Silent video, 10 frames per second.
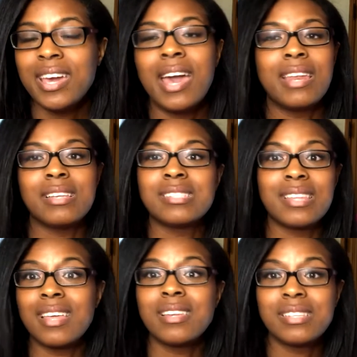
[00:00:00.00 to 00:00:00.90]
and it
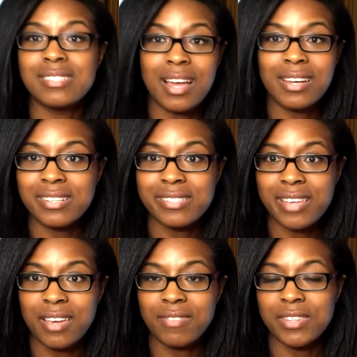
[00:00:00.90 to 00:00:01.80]
said that it's not going to
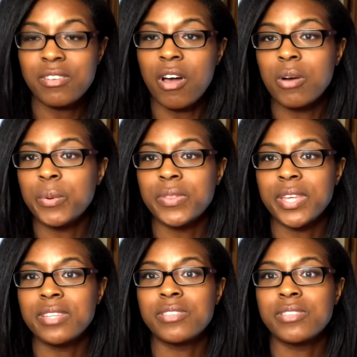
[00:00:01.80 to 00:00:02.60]
save the song with it.